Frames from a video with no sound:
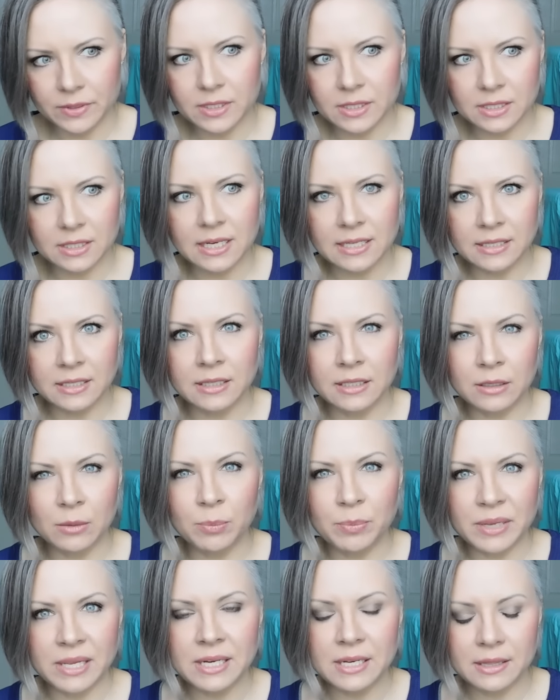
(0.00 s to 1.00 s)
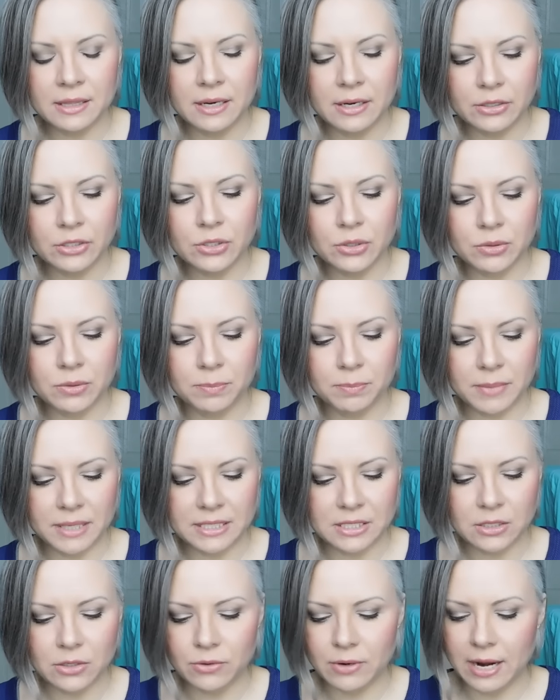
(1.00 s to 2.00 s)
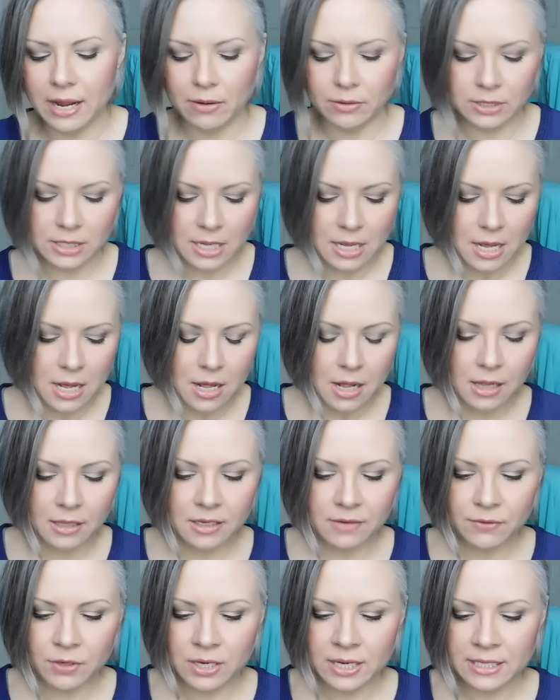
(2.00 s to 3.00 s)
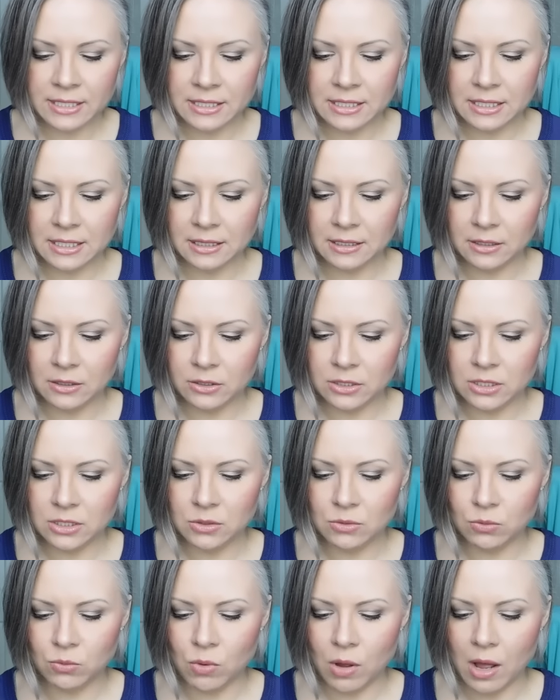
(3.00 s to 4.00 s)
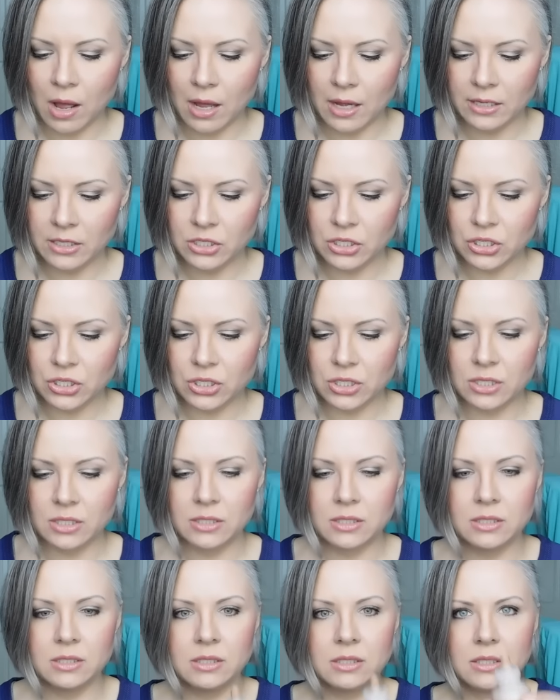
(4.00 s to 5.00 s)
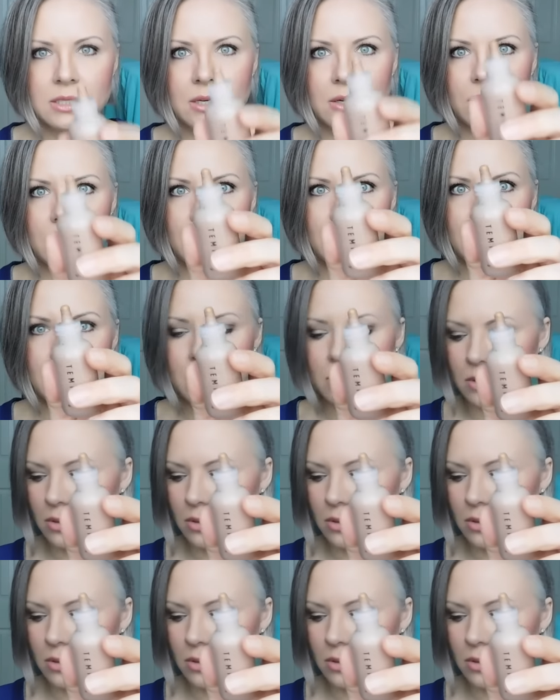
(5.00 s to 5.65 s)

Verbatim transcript: It's got the little bead in there to mix it around. I'll give you guys a little swatch. So,